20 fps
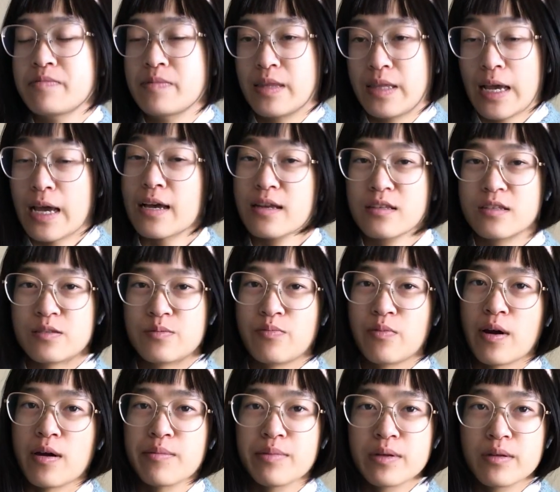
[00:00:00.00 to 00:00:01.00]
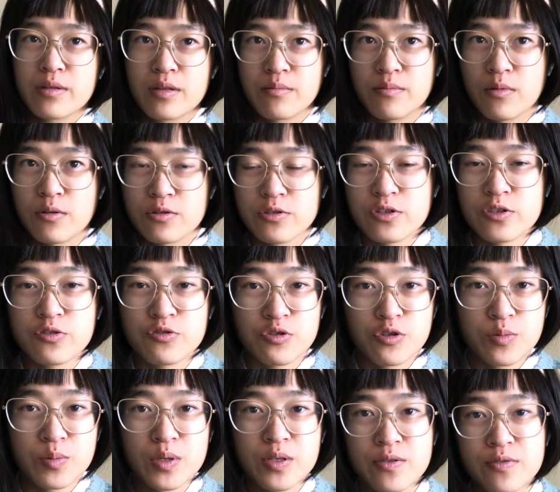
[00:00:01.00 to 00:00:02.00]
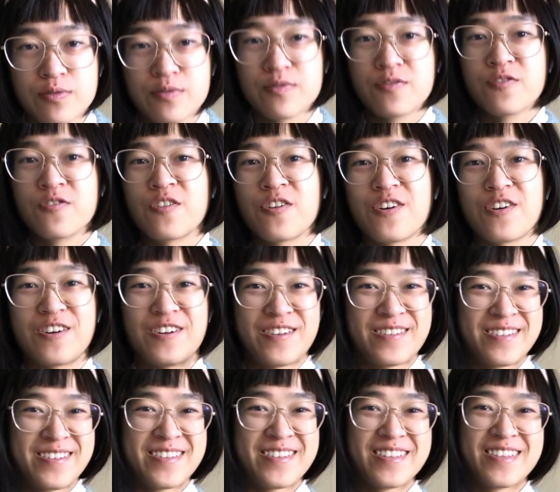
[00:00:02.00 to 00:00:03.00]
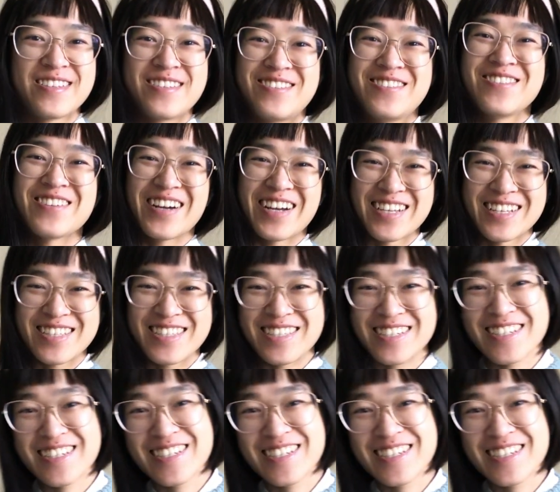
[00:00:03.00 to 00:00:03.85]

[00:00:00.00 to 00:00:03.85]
that's probably the most suitable for this dress.